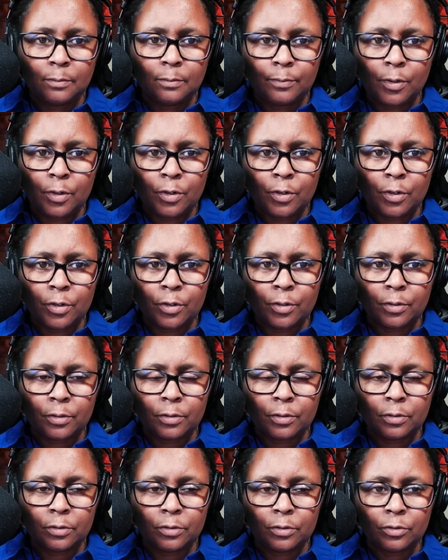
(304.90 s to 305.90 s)
per
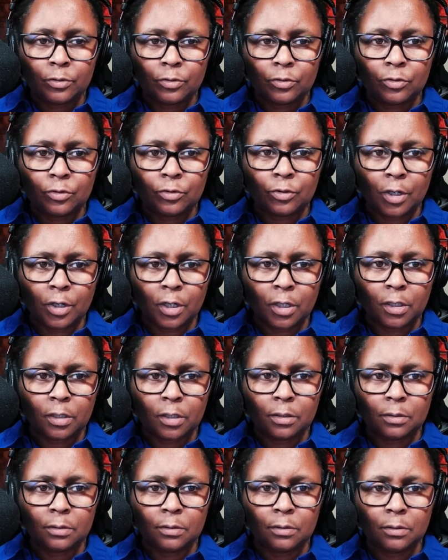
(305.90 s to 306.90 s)
truck.
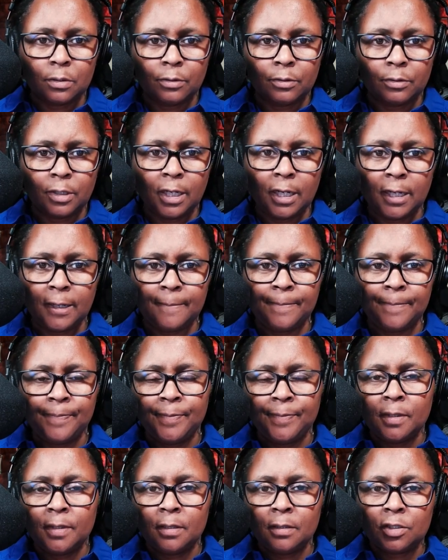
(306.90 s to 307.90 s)
Okay.
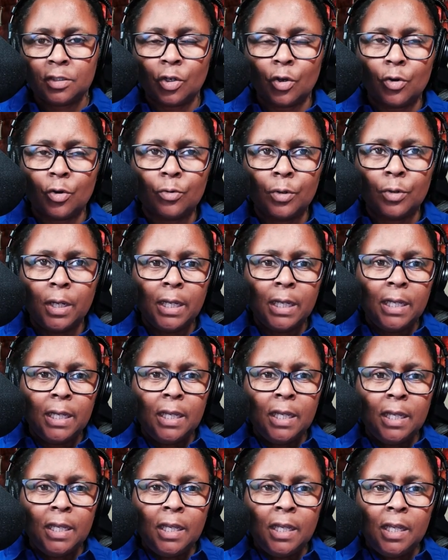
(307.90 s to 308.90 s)
So
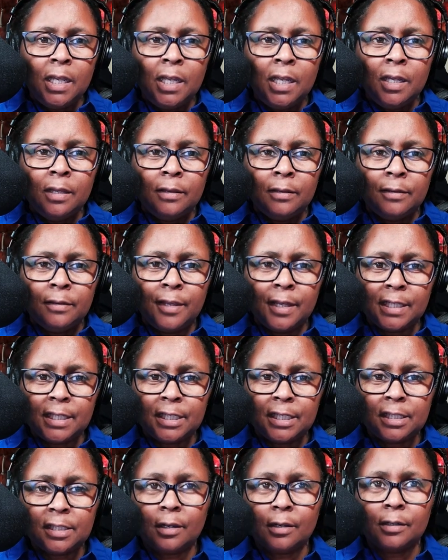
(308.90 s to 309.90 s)
this
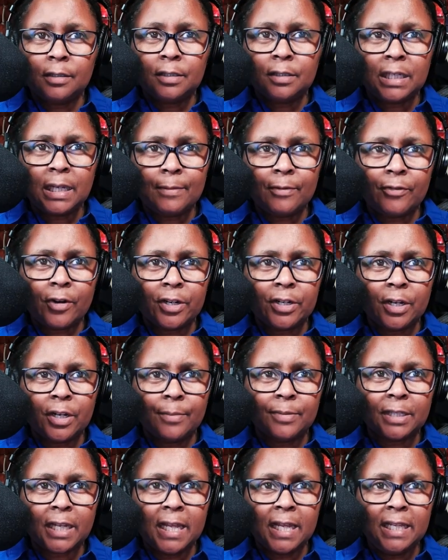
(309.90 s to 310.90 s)
is some of our
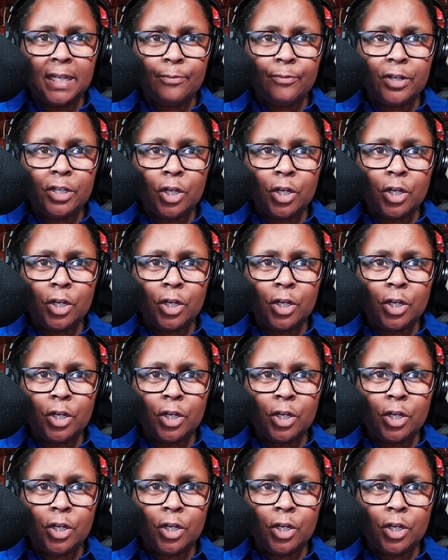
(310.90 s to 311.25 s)
numbers. And then we